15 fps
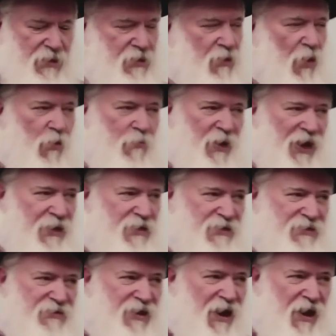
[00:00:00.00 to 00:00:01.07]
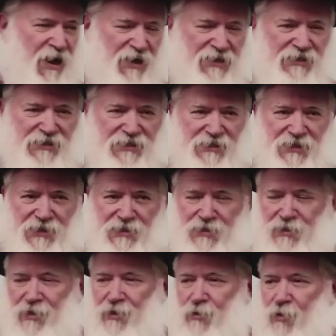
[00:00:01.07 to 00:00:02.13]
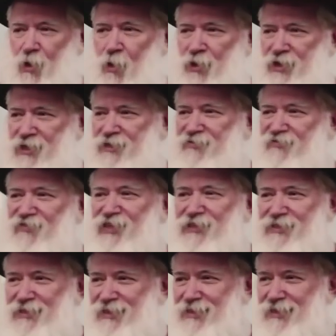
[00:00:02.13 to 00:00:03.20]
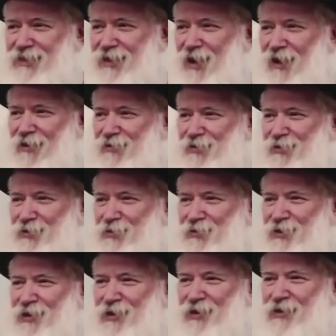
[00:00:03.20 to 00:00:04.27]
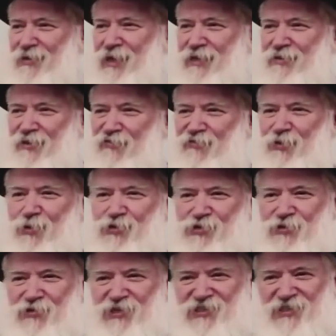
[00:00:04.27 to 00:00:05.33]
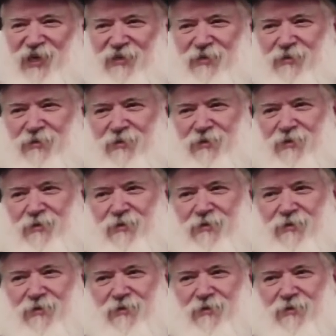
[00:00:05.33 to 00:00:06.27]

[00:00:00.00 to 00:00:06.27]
Nobody can honestly or convincingly argue that the future is secular.